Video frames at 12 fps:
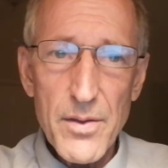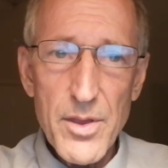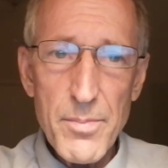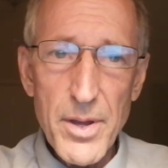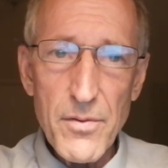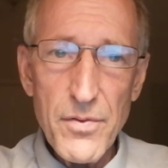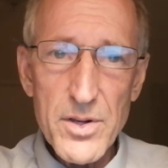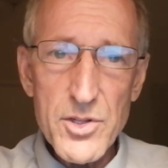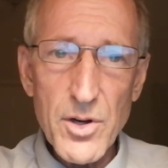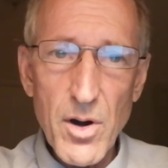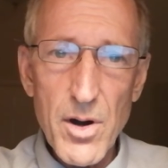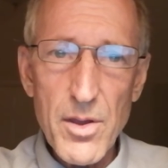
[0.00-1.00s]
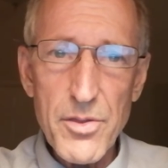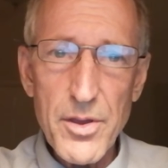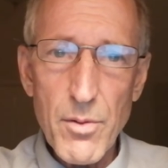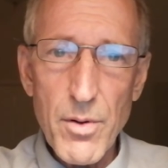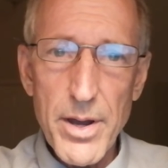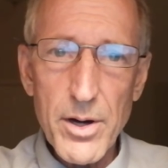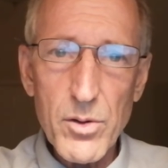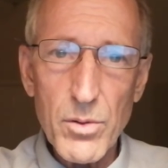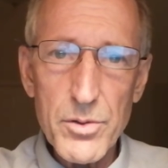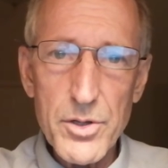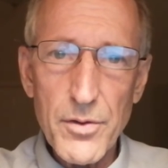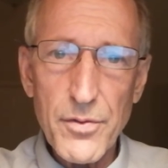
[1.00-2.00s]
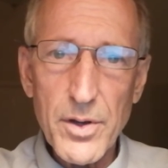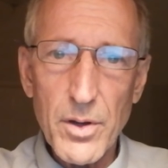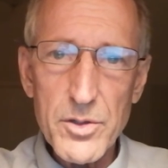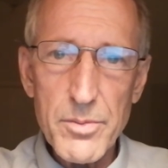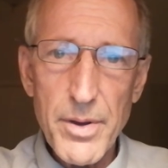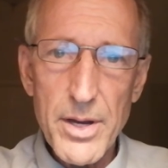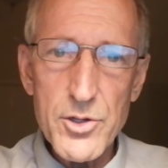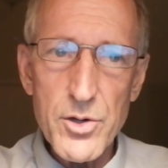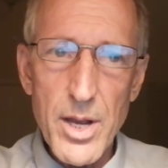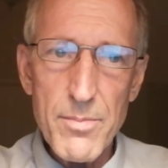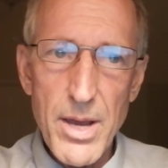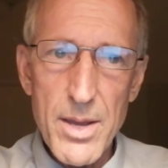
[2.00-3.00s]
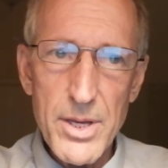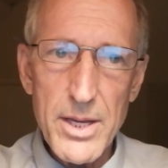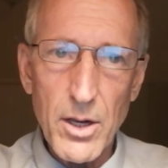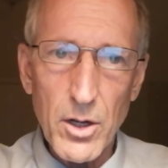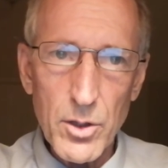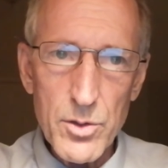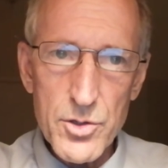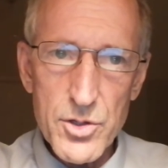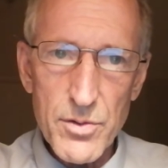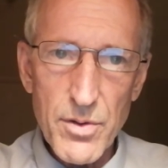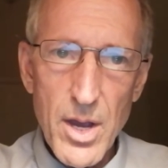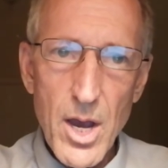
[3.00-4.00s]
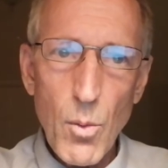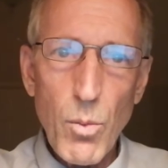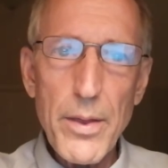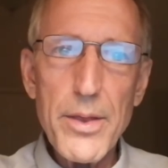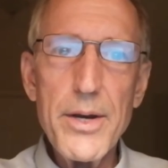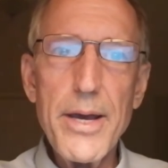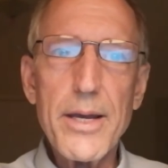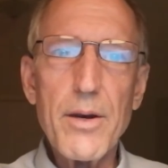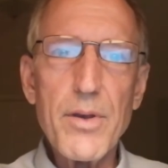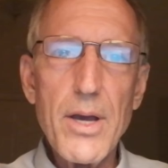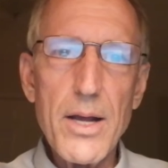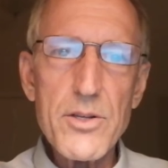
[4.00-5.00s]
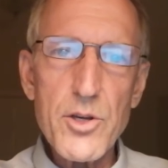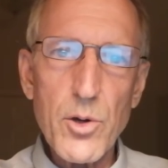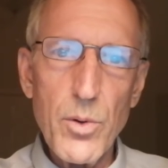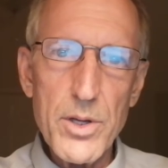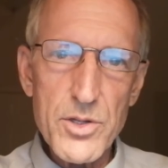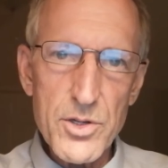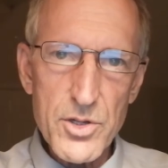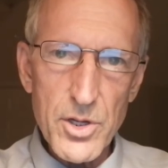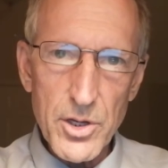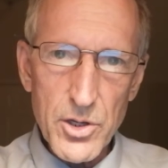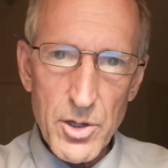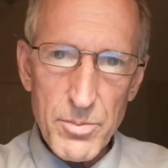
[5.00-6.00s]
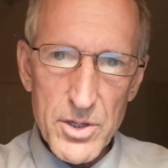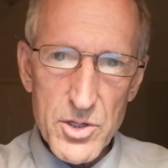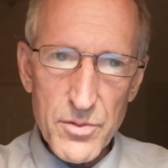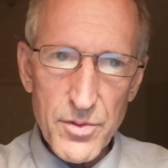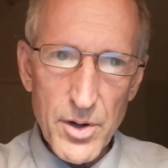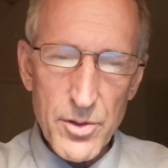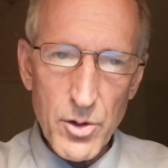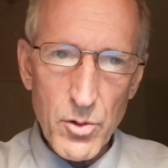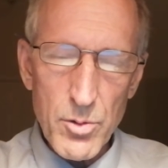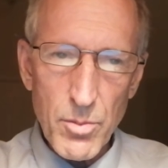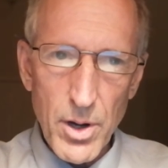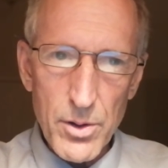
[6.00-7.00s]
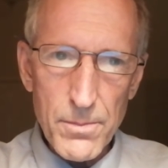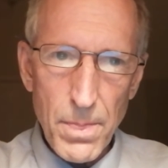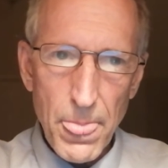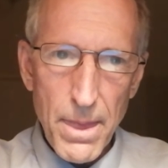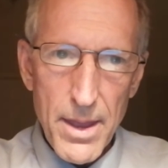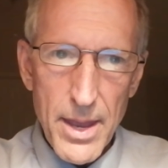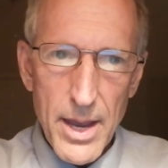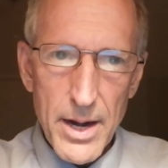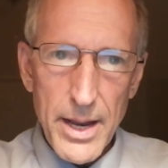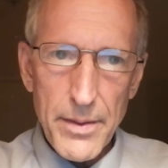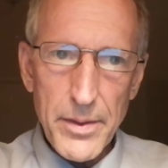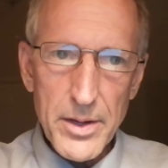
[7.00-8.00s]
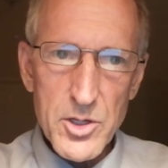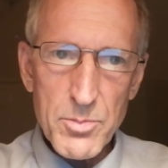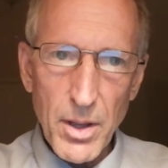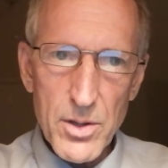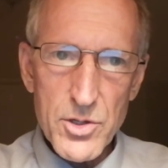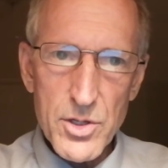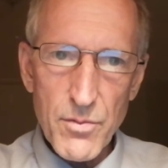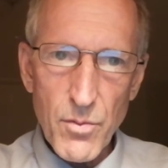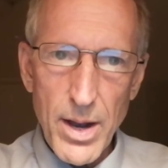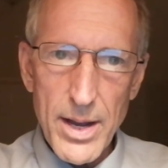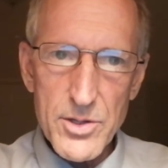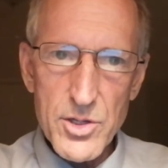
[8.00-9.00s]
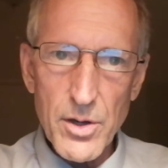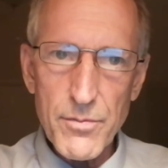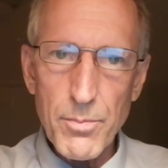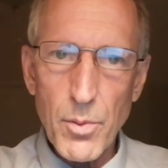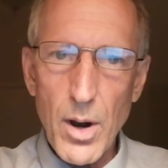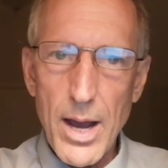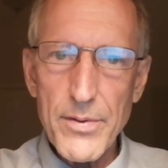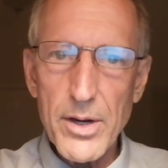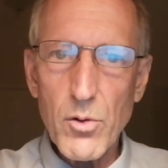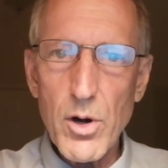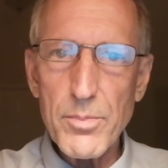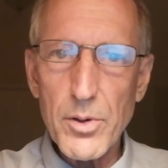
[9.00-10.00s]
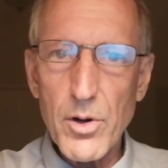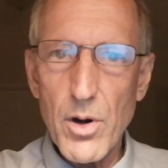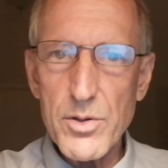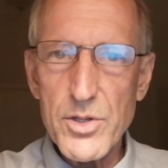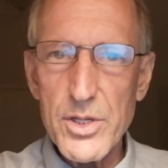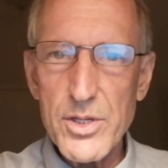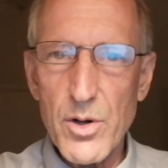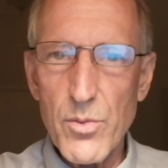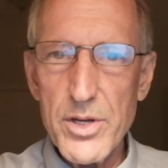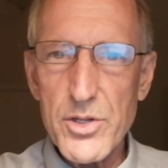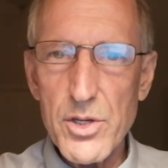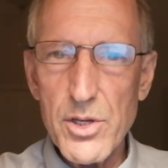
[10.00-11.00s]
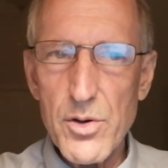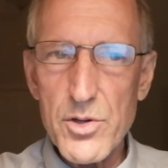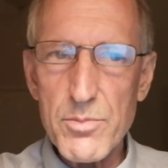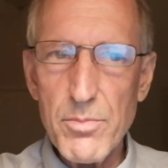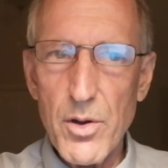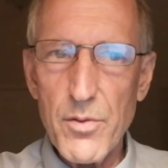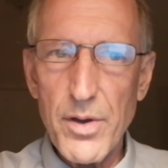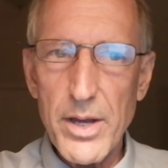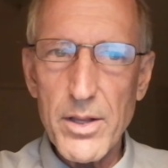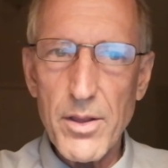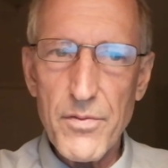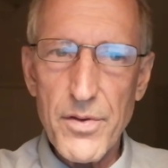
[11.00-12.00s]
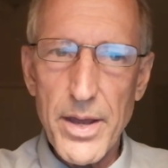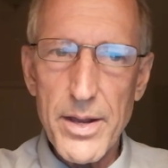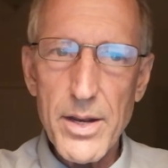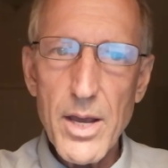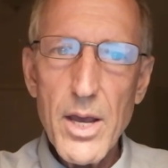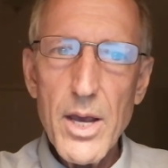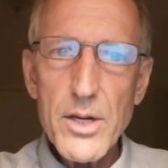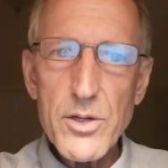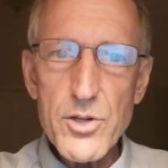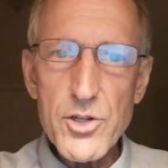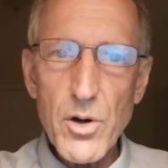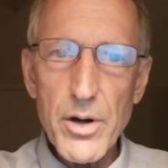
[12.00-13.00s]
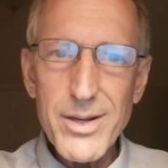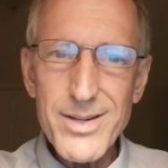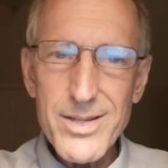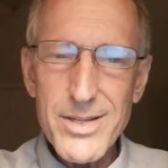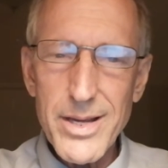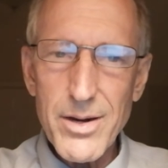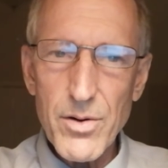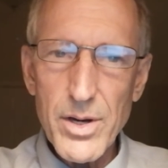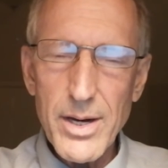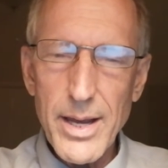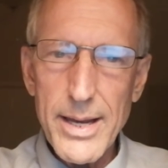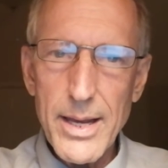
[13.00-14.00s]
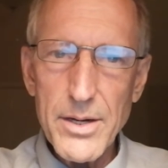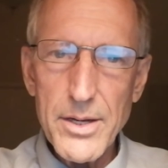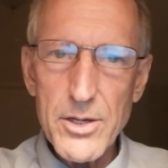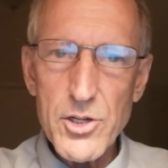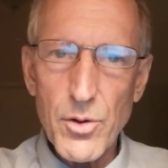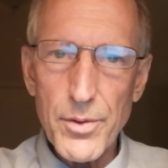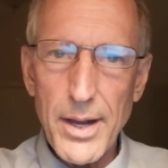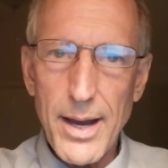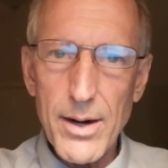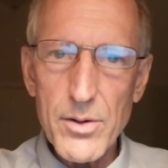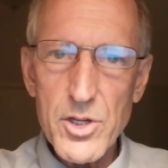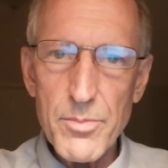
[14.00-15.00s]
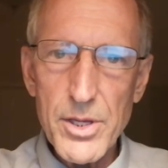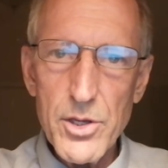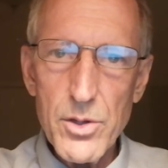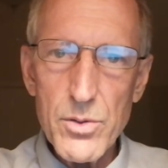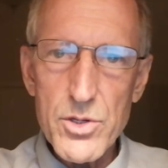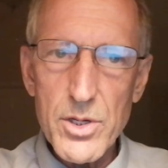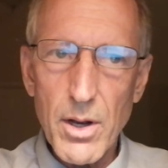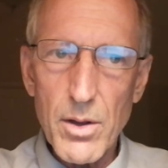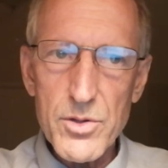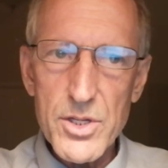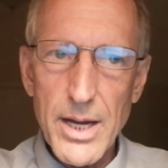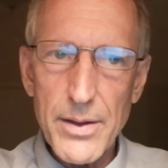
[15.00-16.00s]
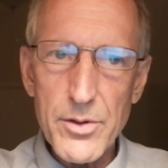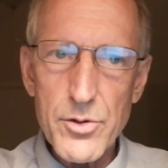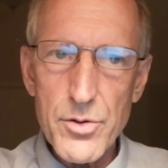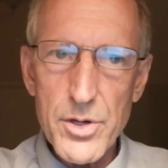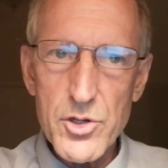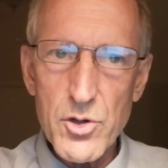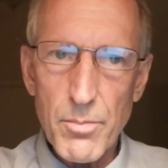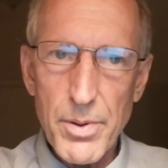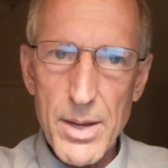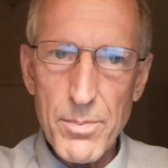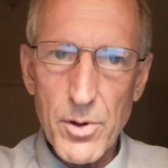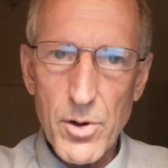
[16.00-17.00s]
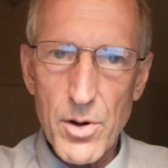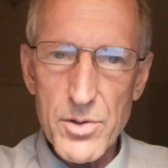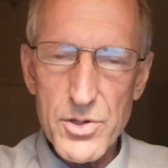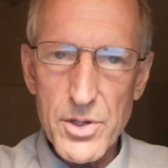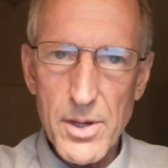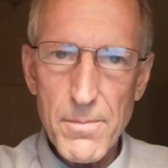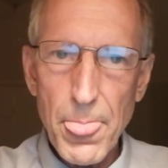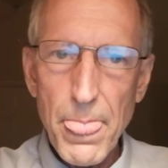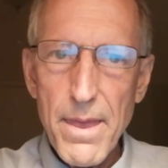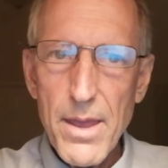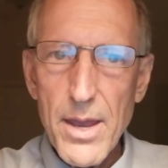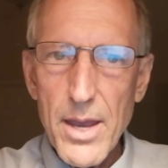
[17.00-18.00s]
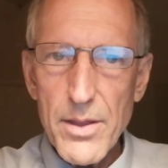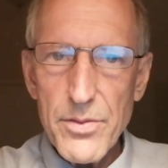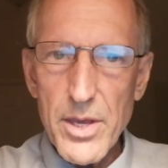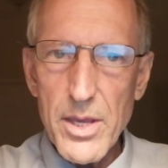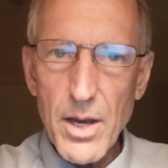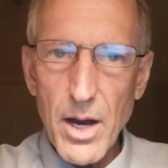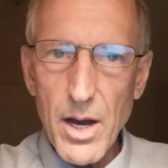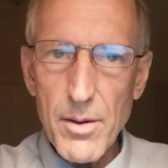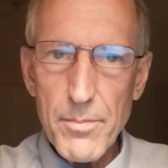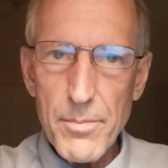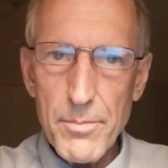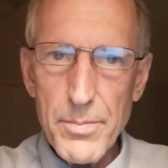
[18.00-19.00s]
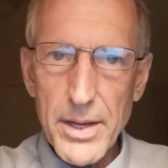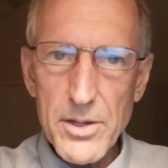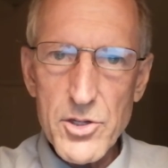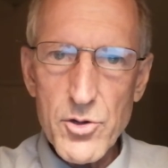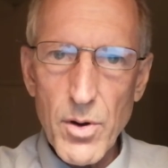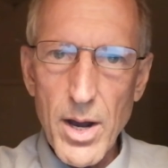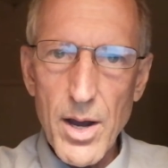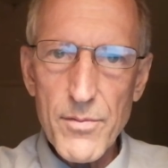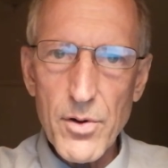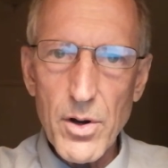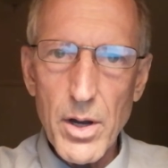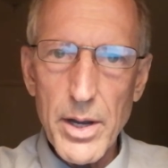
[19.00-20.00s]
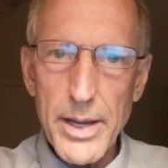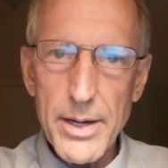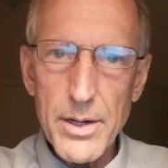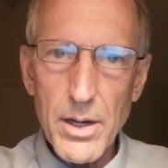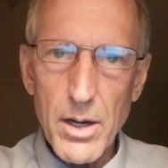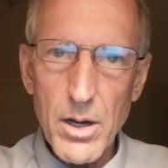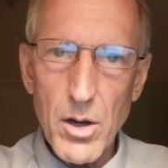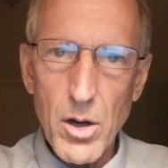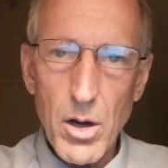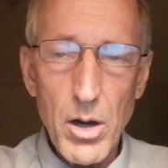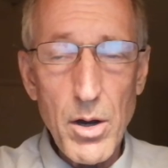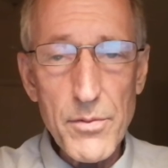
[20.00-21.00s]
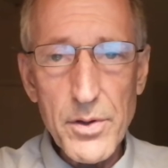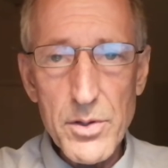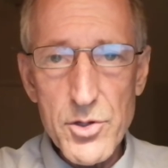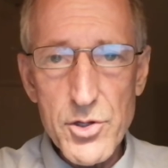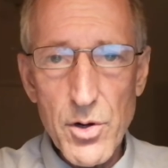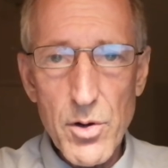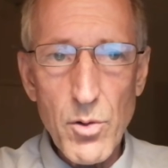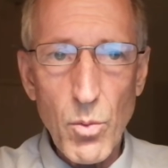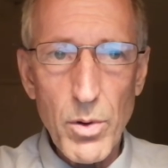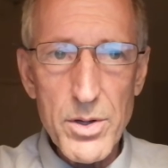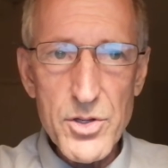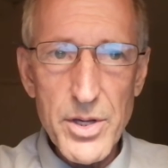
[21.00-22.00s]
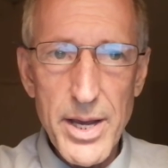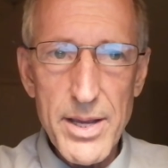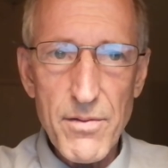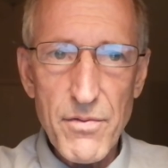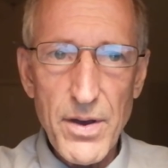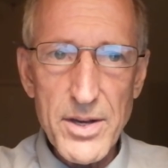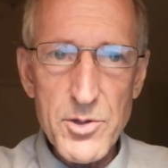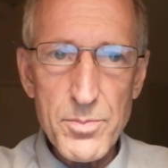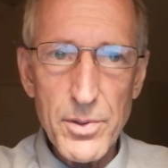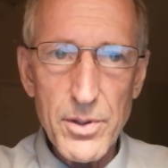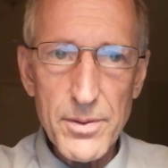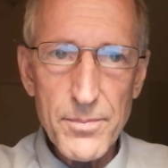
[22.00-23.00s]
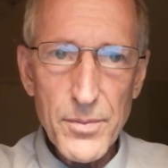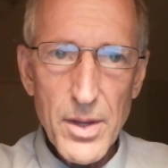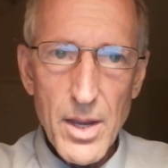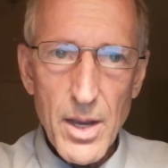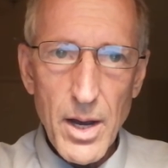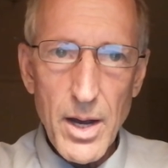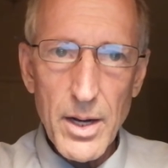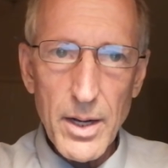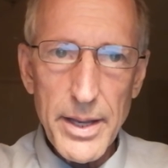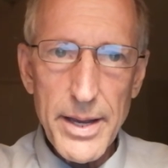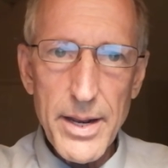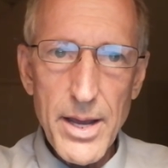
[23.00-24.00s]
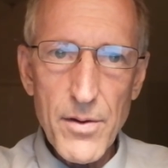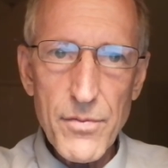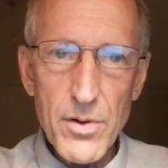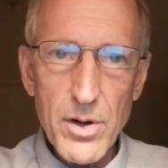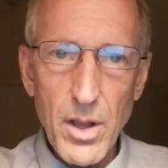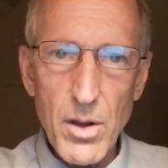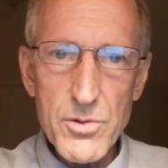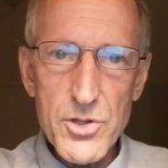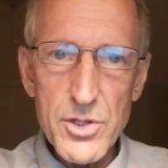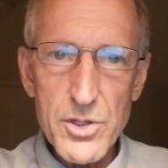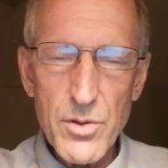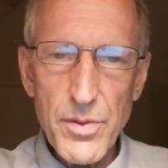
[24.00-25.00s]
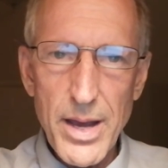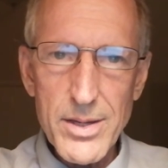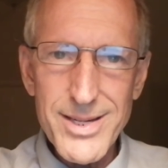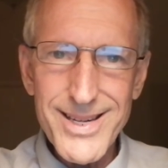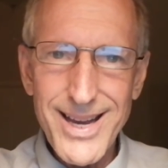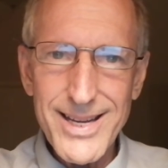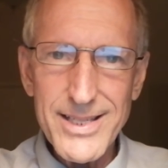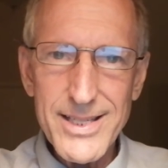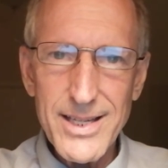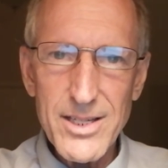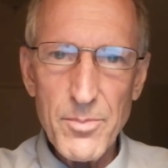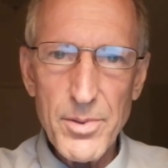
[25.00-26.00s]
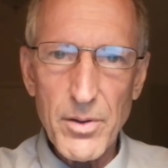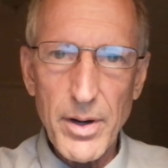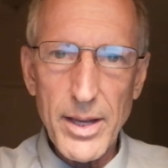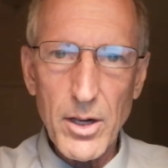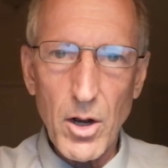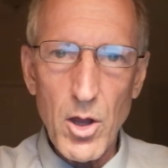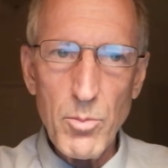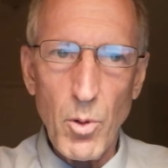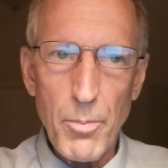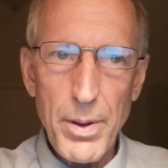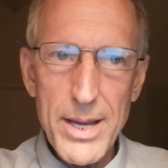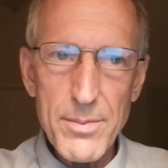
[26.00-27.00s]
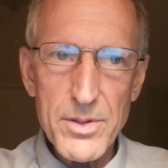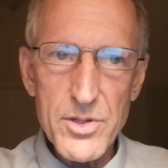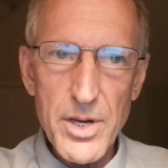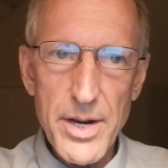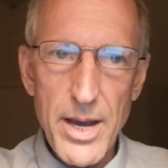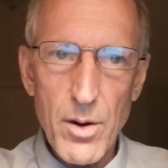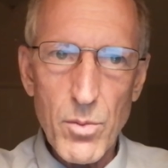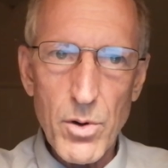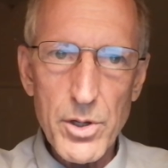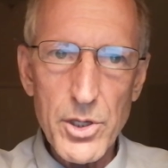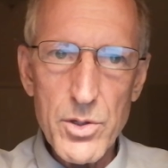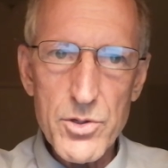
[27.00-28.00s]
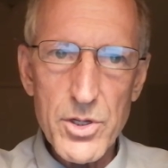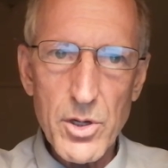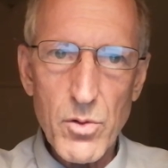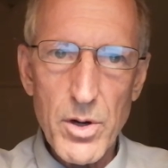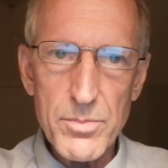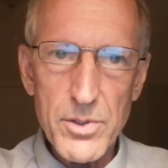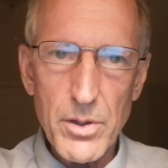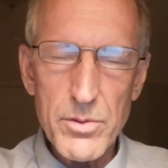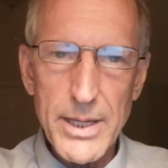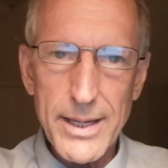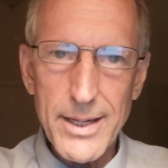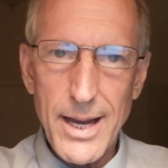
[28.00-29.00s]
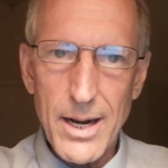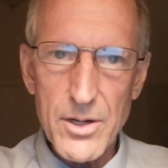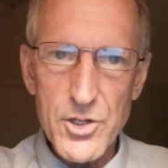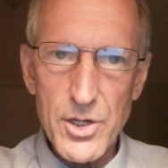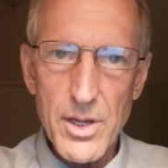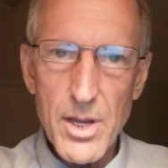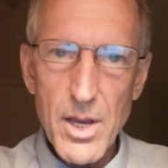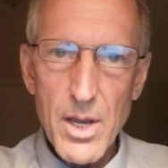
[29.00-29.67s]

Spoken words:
The benefits are theoretical, difficult to measure, and may be elusive, while the negative consequences could be severe, the group wrote. And the explosive rise of private cryptocurrencies in recent years motivated the Fed to start considering a digital dollar to be used alongside the traditional paper currency. The biggest driver of concern was a Facebook-led effort launched in 2019 to build a global payments network using crypto technology.